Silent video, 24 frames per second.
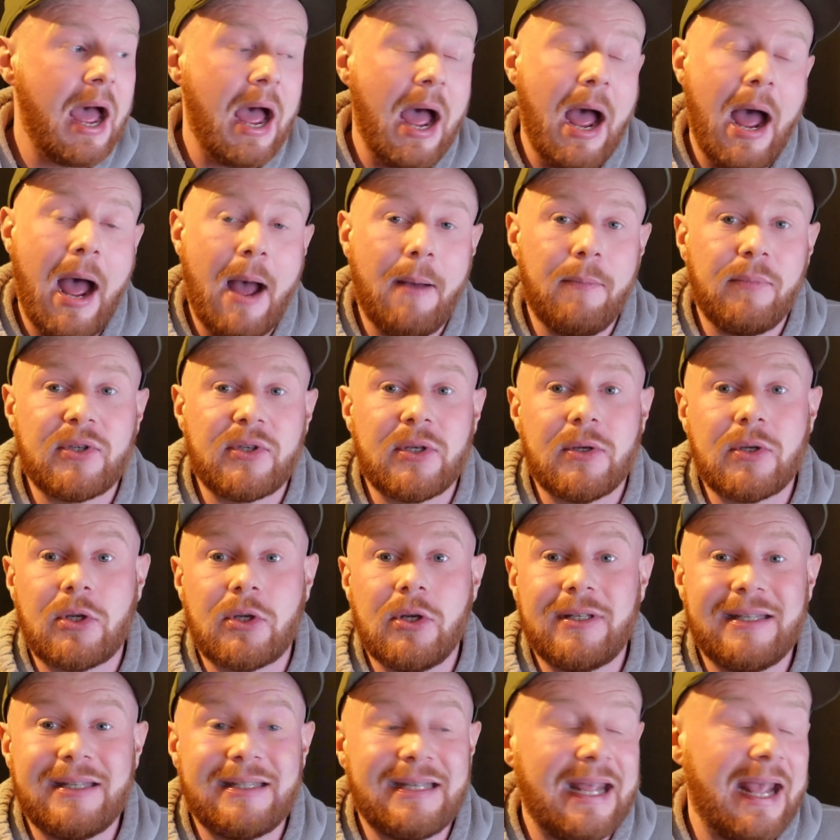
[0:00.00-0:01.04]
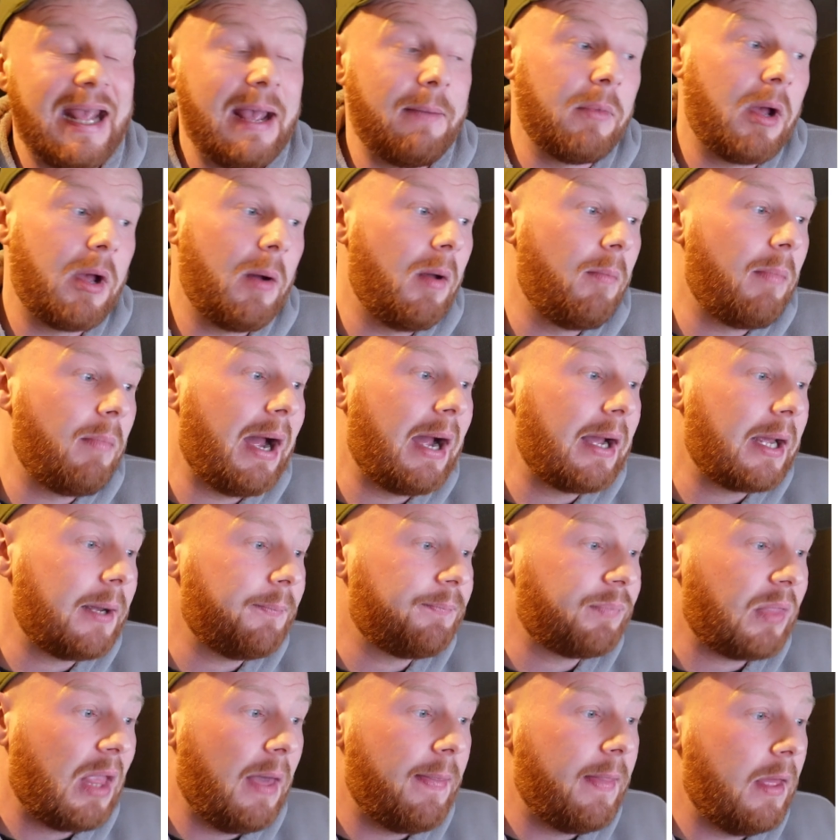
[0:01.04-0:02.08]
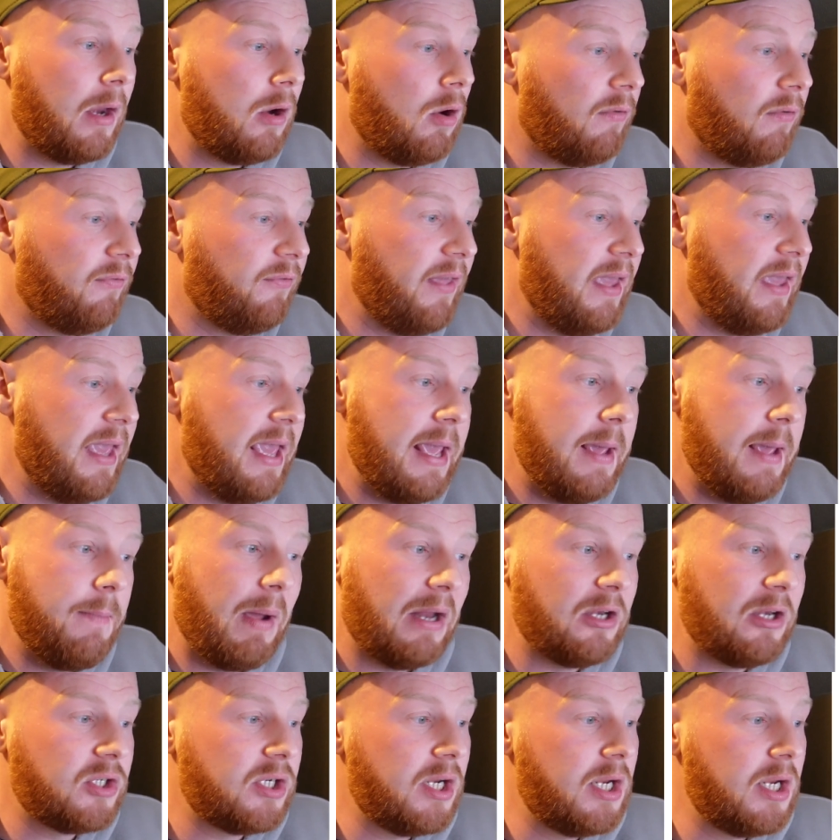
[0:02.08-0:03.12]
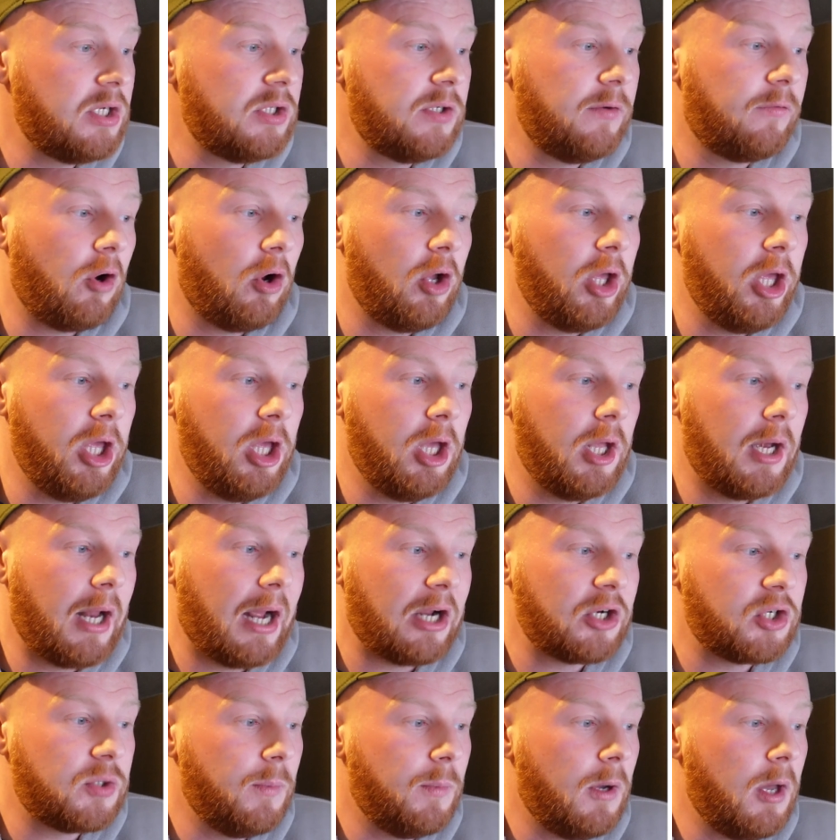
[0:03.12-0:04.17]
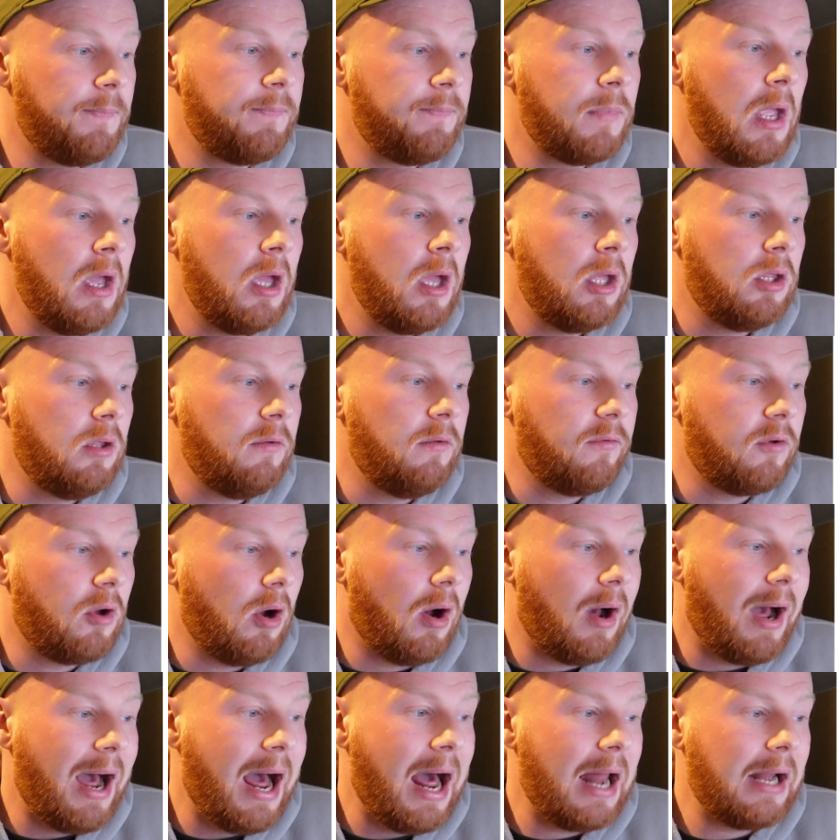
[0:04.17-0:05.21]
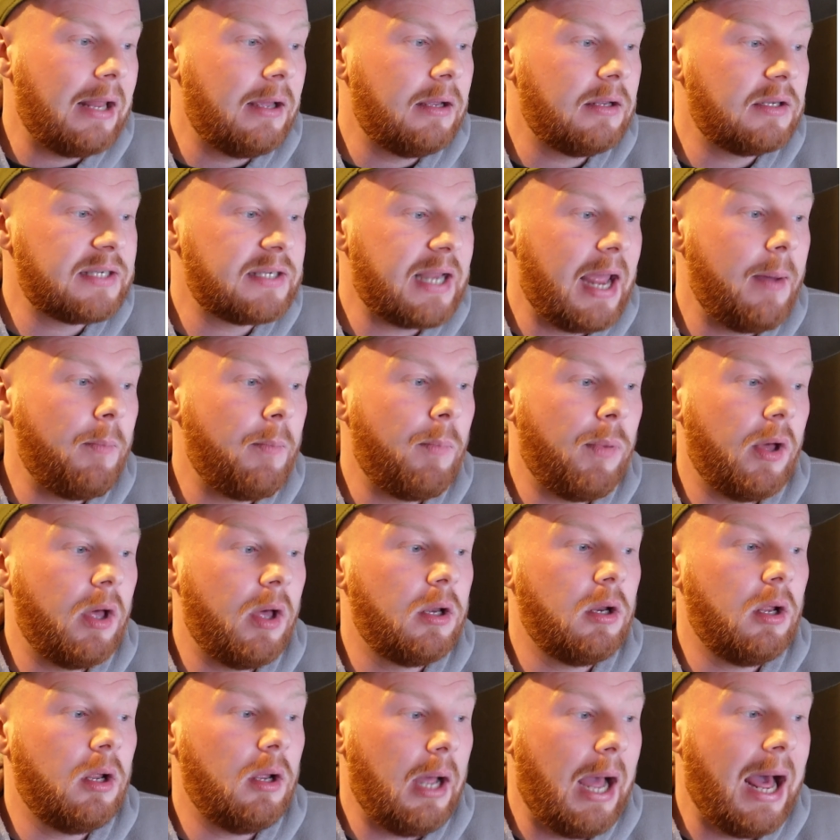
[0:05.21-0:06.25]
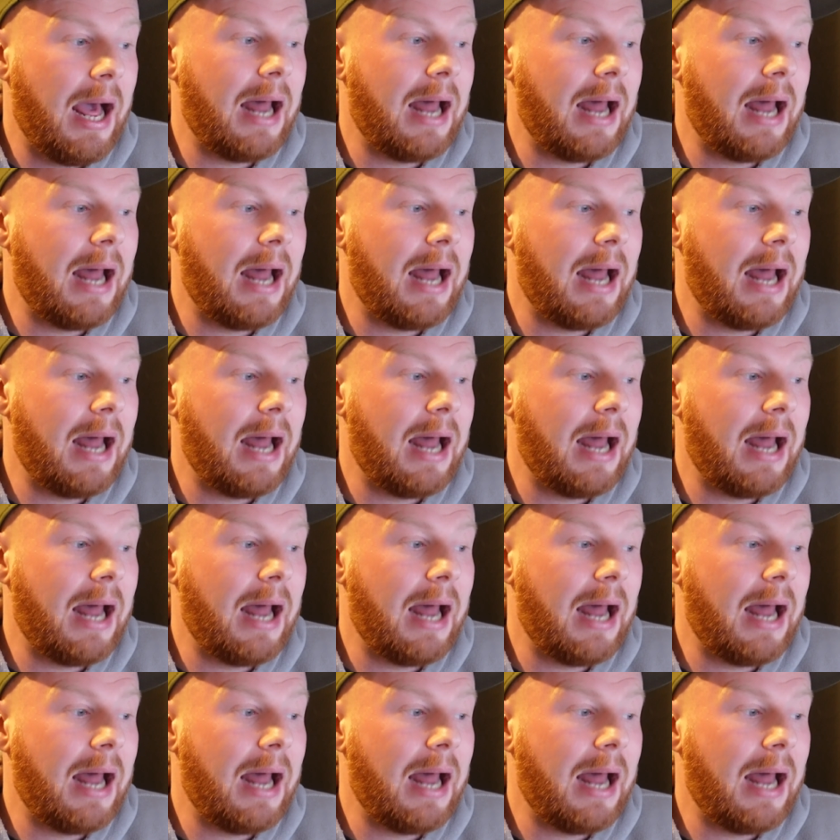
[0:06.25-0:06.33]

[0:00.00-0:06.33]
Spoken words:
So it's good to see him coming back. And then off the benches, you've got Ian Ashman, you've got Alex Hepburn,